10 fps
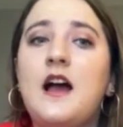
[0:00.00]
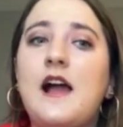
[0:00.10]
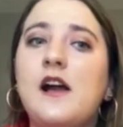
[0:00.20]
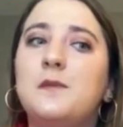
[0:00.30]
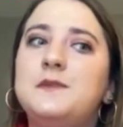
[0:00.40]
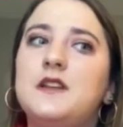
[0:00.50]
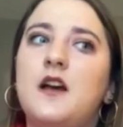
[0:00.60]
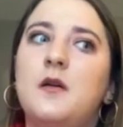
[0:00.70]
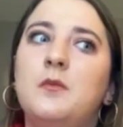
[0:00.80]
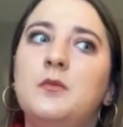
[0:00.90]
I helped
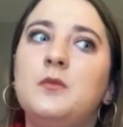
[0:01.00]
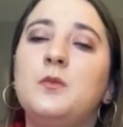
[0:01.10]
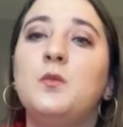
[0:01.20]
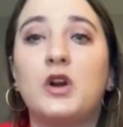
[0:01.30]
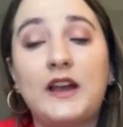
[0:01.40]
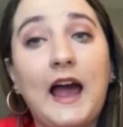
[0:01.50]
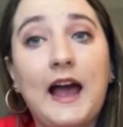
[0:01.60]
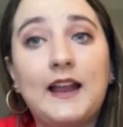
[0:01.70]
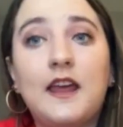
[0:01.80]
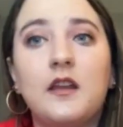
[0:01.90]
work
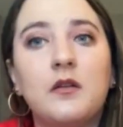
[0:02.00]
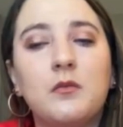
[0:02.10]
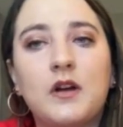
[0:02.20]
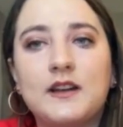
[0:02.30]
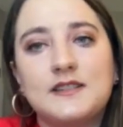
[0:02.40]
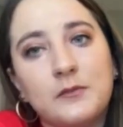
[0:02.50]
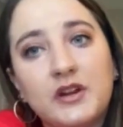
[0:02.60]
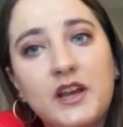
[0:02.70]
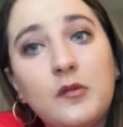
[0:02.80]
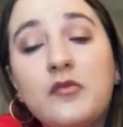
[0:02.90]
at and run a summer
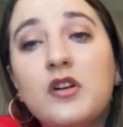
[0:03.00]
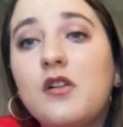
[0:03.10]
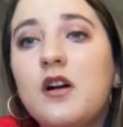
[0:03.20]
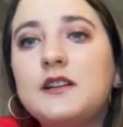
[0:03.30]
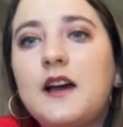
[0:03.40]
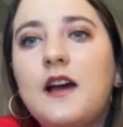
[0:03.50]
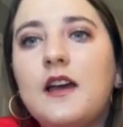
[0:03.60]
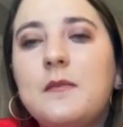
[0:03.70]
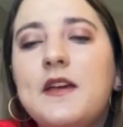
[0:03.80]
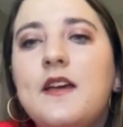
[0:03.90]
camp for a long
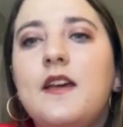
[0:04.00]
time,